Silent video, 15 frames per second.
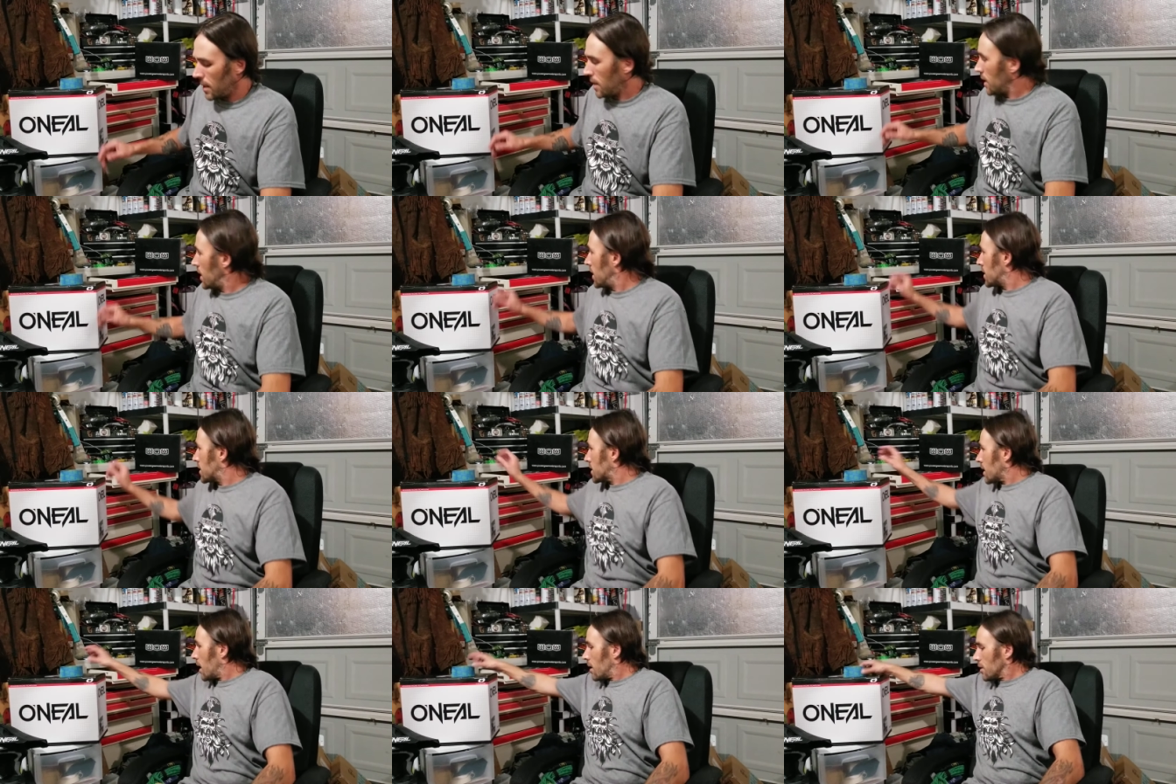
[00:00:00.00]
It's
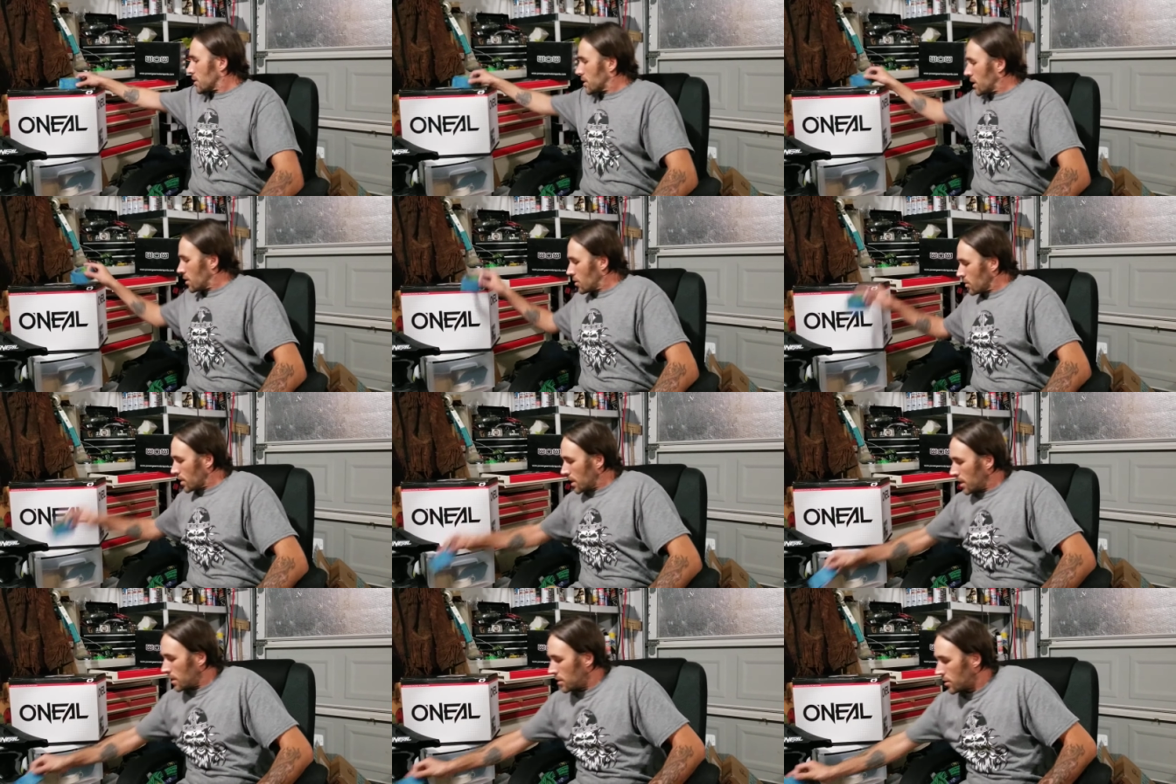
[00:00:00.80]
also
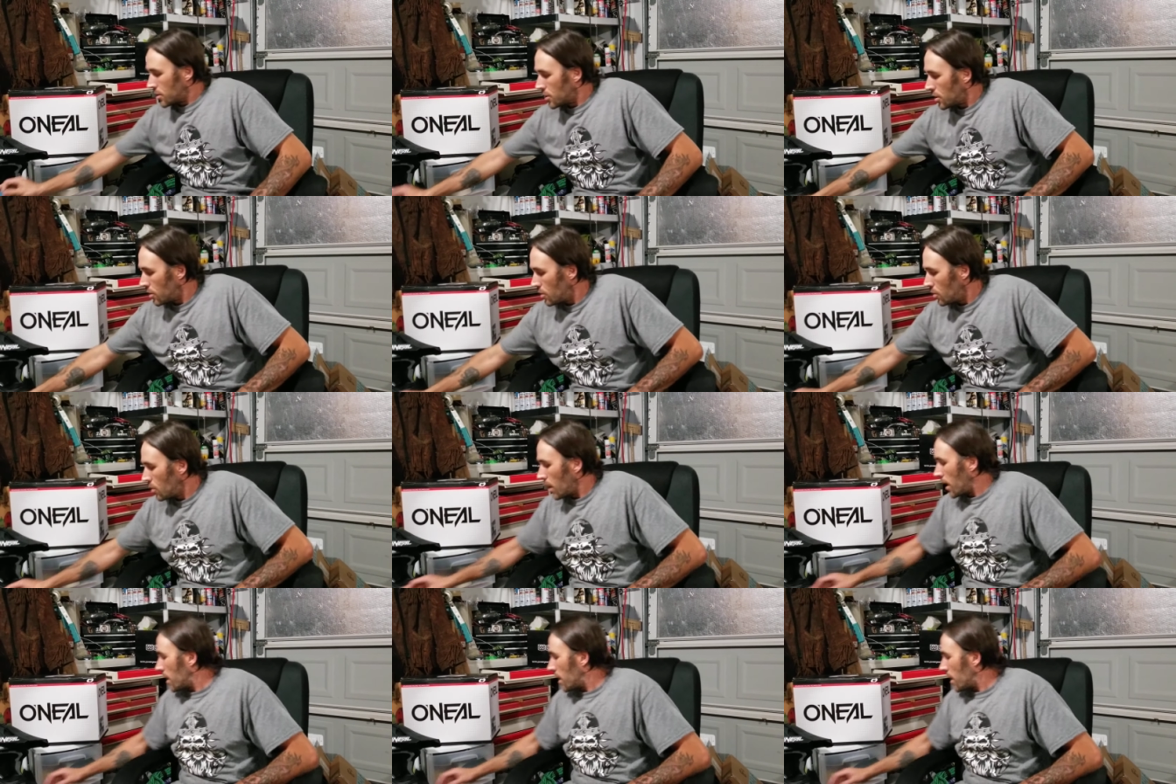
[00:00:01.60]
the 2